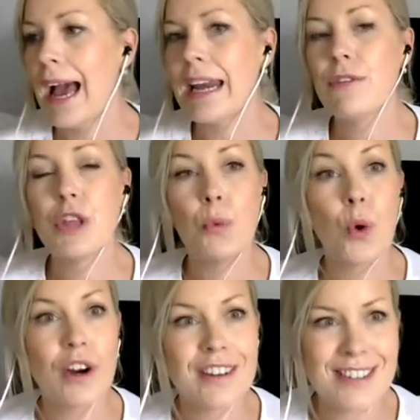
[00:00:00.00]
And if they
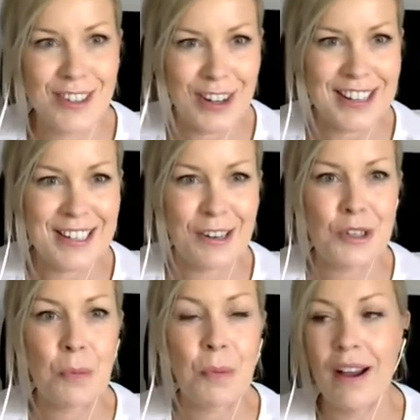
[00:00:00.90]
were deciding
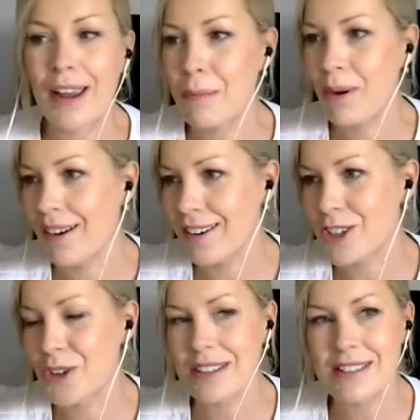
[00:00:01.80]
to buy a product
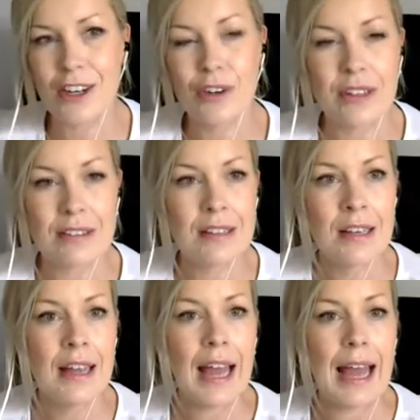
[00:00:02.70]
or a service,
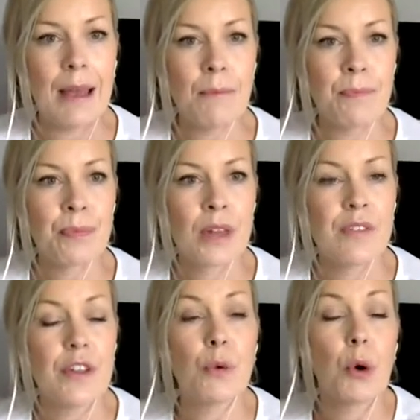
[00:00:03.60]
um,
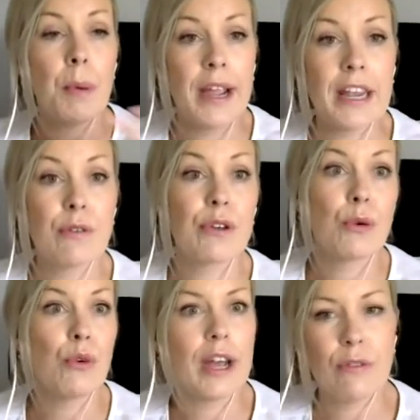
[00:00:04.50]
that they were buying it for the
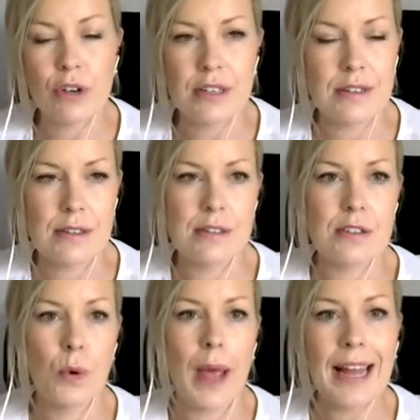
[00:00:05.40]
right reasons.
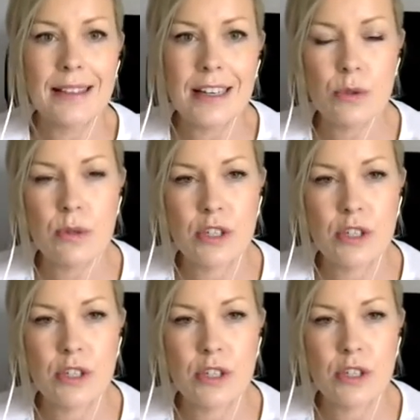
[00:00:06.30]
So ethics was
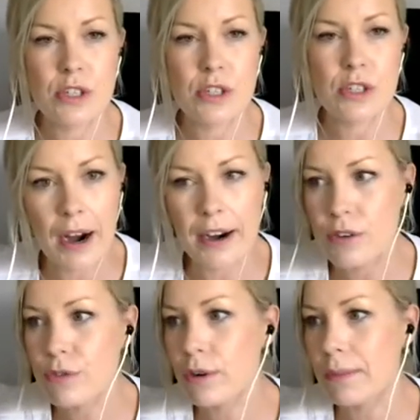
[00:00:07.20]
a big part
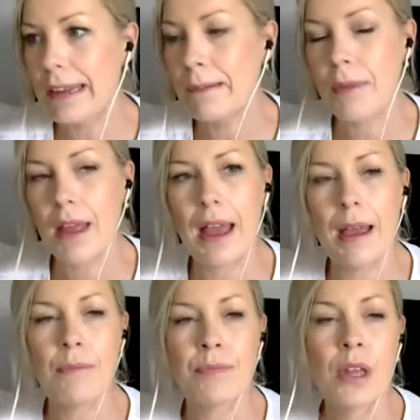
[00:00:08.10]
for me,
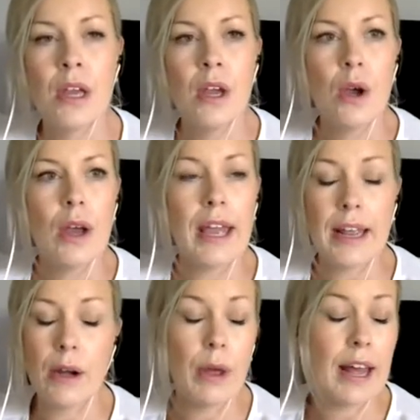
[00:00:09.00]
um,
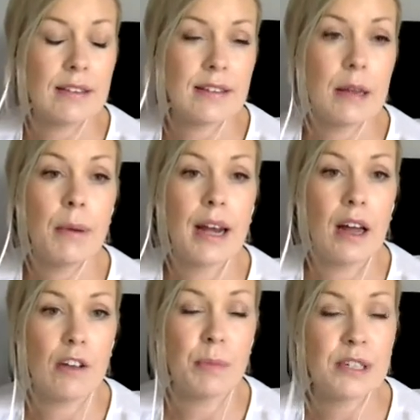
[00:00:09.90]
in, as I said, in my
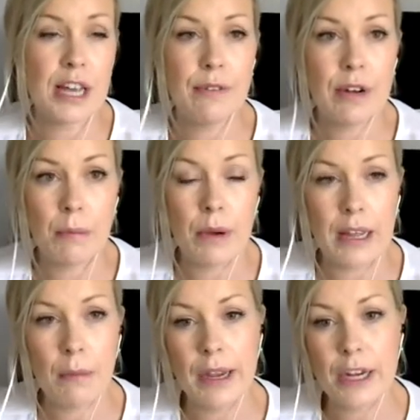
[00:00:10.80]
life, but definitely in my
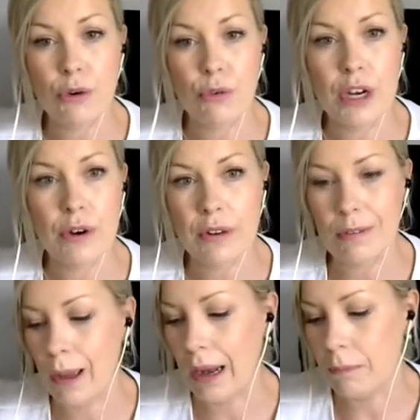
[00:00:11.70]
in my career as
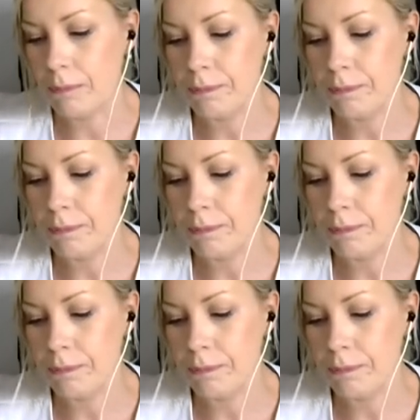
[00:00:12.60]
well.